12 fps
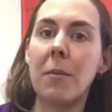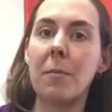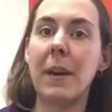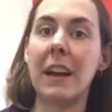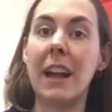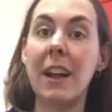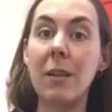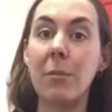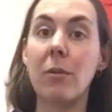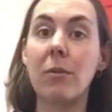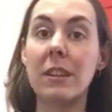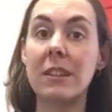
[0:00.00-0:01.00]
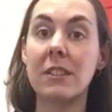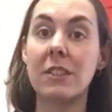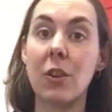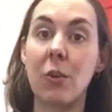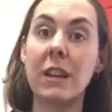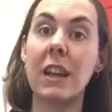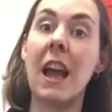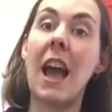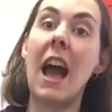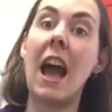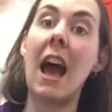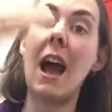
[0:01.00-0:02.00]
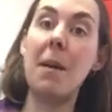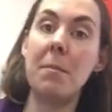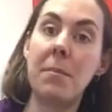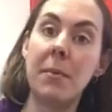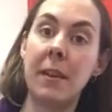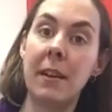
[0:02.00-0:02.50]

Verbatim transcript: My elbow is going up